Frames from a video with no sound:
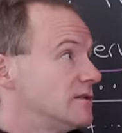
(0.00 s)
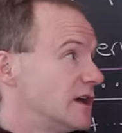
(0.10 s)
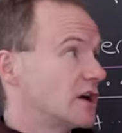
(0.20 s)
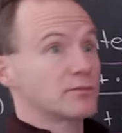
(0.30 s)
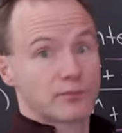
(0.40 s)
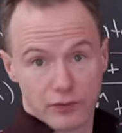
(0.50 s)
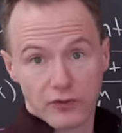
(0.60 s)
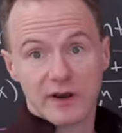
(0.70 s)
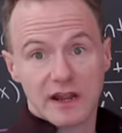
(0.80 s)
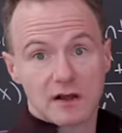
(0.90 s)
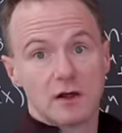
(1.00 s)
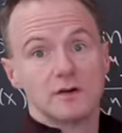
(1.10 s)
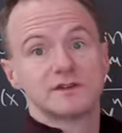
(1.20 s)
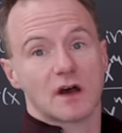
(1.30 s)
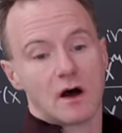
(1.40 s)
they're pretty
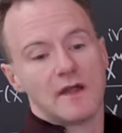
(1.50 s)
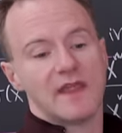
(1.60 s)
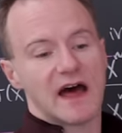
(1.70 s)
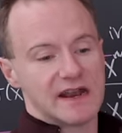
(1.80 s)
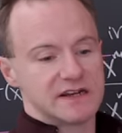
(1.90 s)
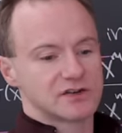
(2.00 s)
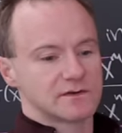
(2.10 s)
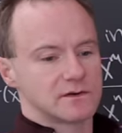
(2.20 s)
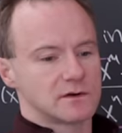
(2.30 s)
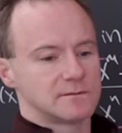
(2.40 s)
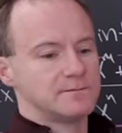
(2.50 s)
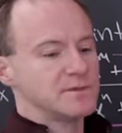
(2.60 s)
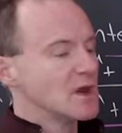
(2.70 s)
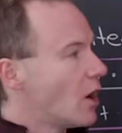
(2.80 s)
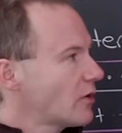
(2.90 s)
close on that interval.
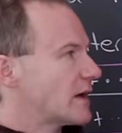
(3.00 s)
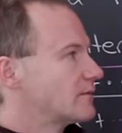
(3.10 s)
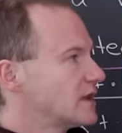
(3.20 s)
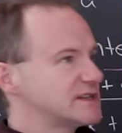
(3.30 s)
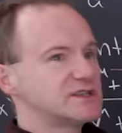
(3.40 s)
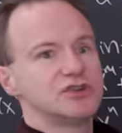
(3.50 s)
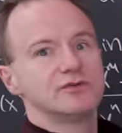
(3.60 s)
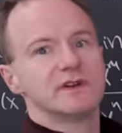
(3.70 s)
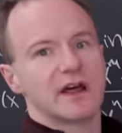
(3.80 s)
Okay, let's do